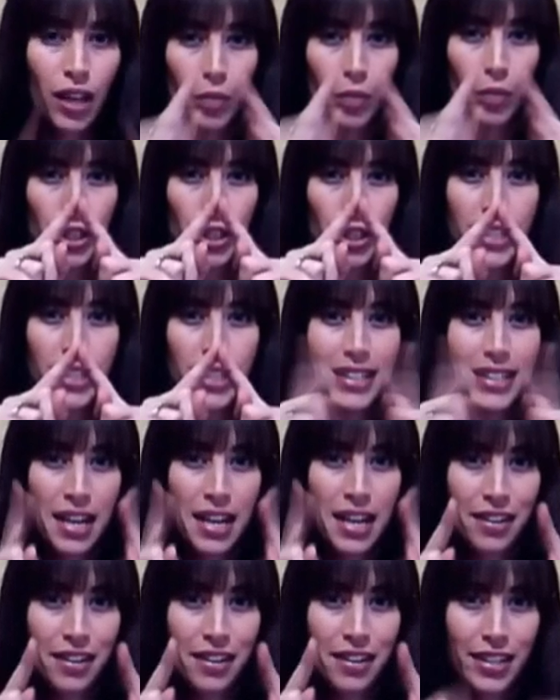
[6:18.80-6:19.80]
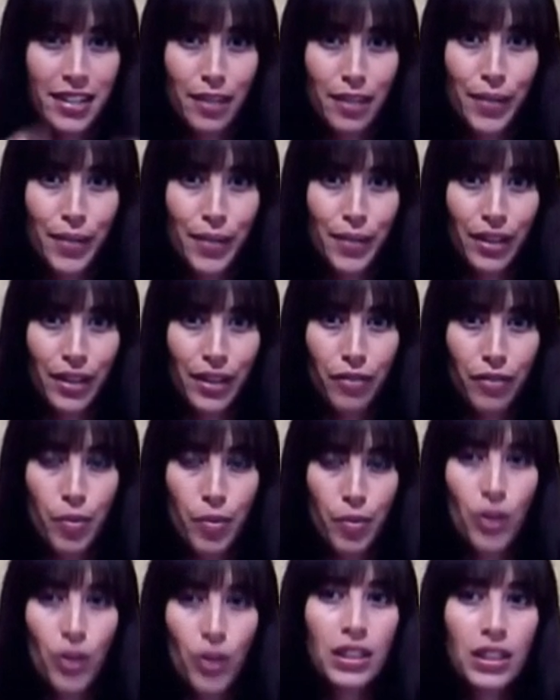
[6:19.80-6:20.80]
which is centered in the middle of
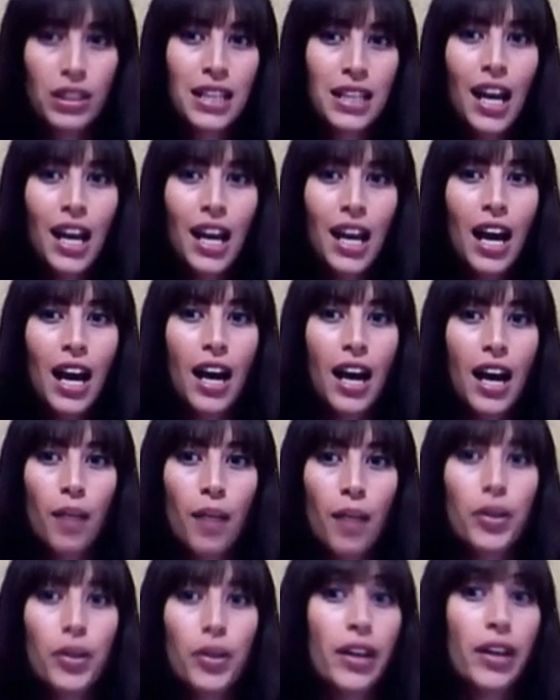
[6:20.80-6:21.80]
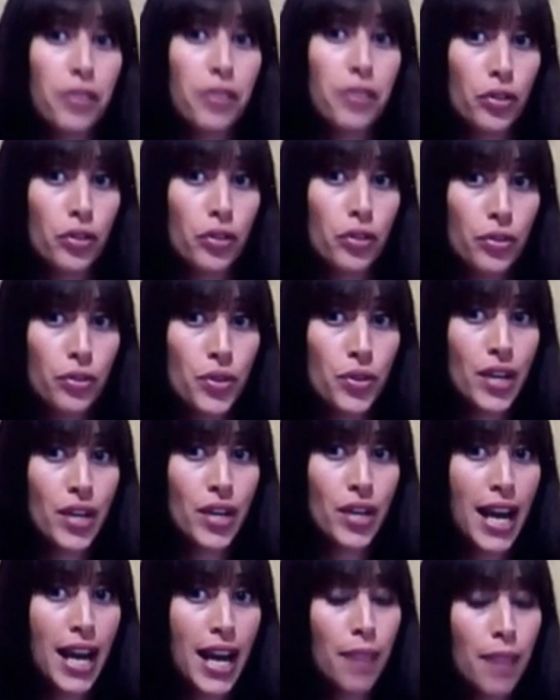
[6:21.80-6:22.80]
the box. You have your
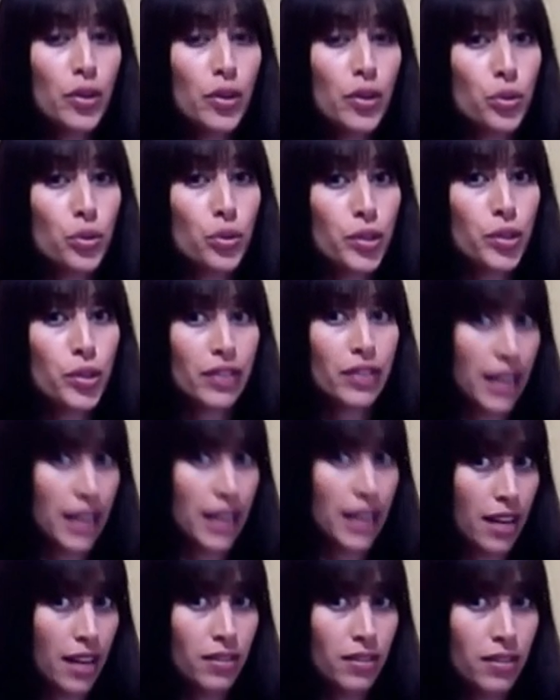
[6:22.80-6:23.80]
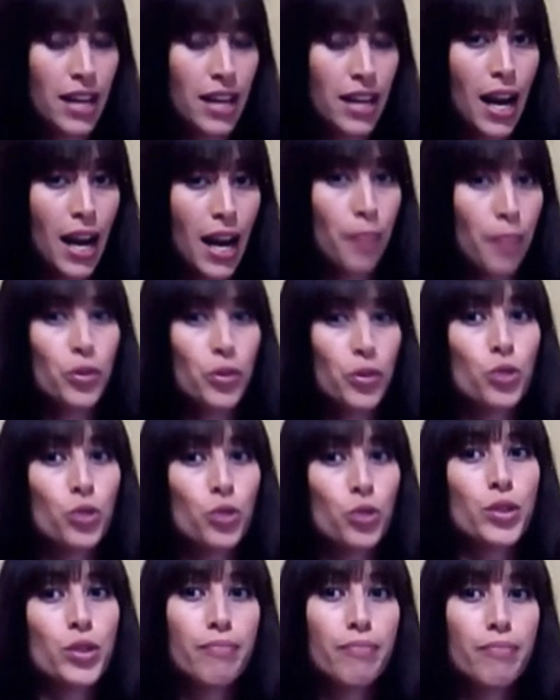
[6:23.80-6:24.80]
username, your Twitter account name, your
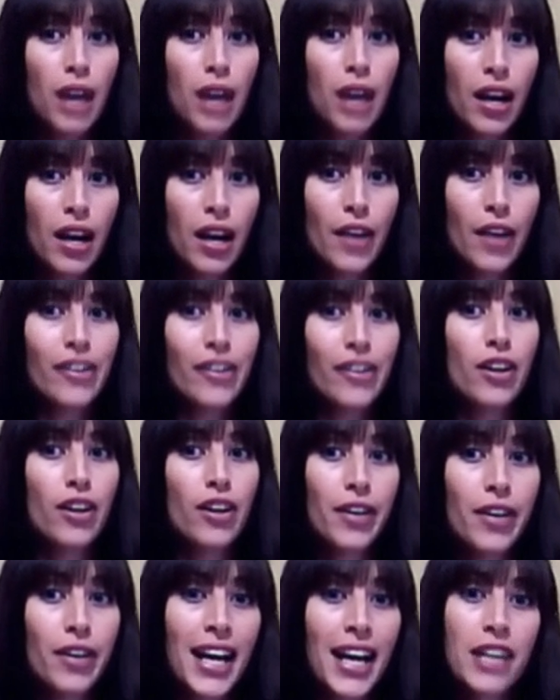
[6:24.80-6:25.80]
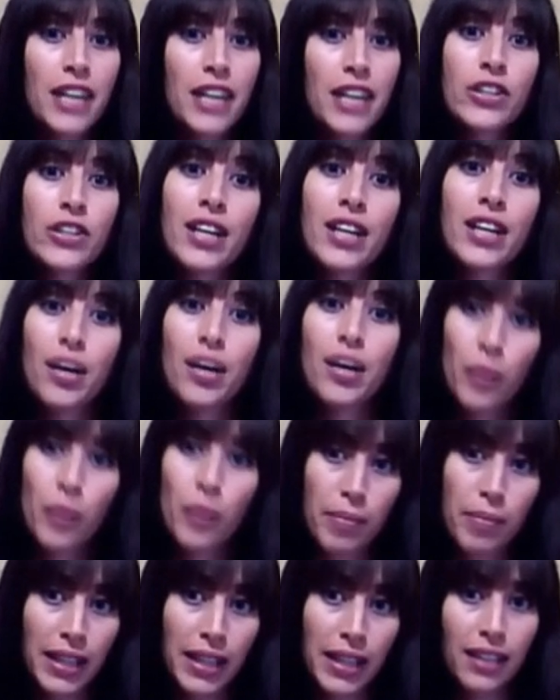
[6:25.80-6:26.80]
Twitter bio, your location, and a
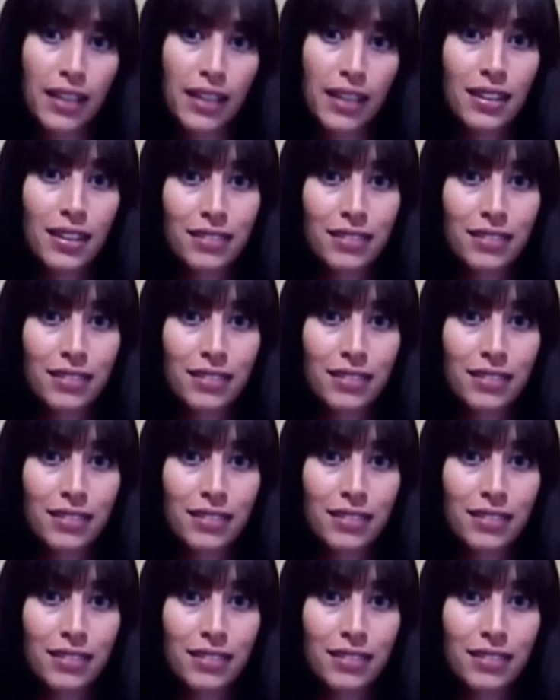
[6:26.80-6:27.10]
web link.